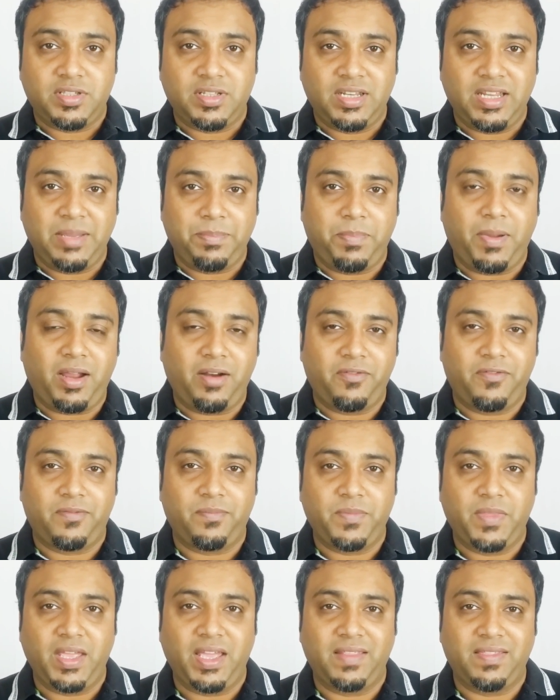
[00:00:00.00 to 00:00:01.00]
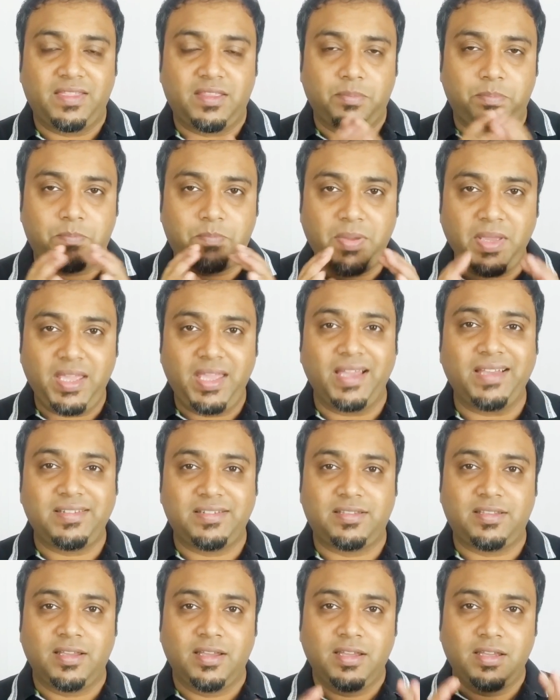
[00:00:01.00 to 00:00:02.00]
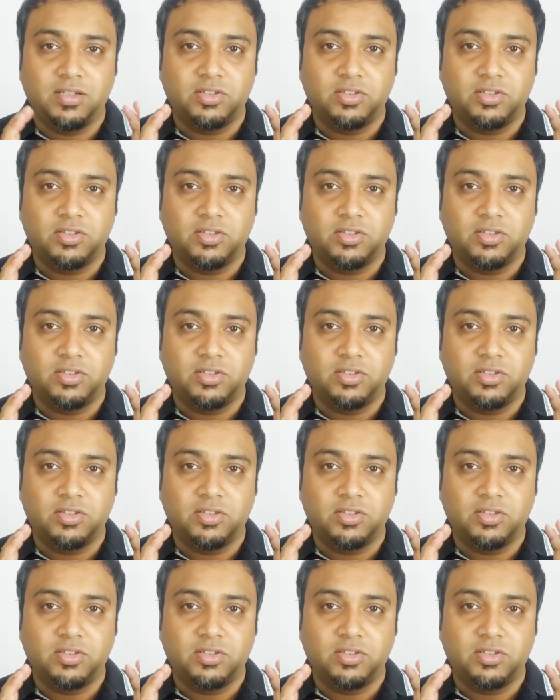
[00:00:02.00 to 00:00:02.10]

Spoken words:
And apart from that, the biggest